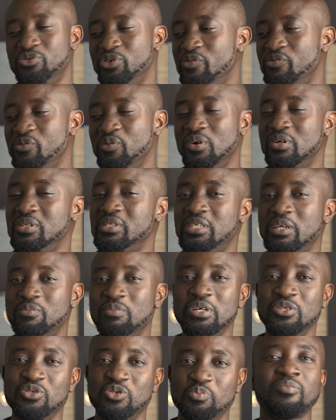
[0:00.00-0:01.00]
So if you want
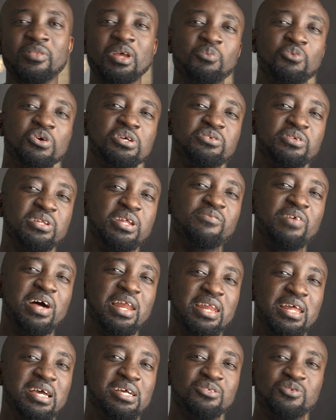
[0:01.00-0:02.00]
cement, I'm going to leave a
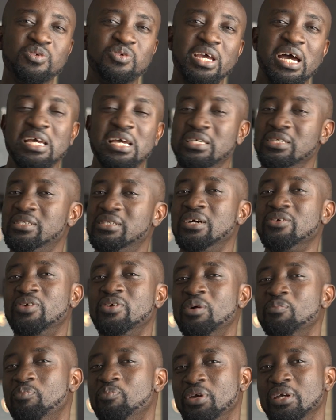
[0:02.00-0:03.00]
link to their
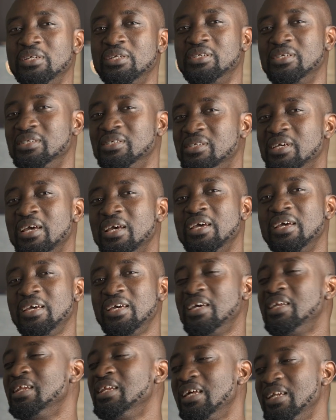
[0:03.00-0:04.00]
Instagram pages
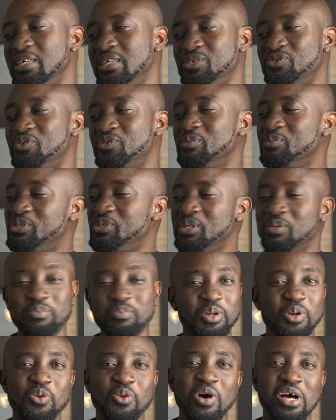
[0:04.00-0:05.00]
in the description
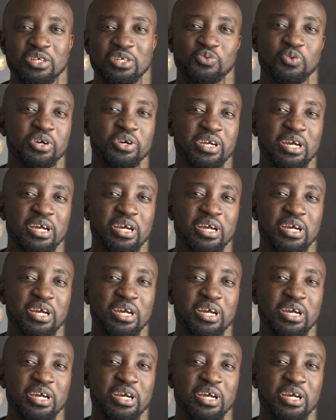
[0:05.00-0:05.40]
below as well.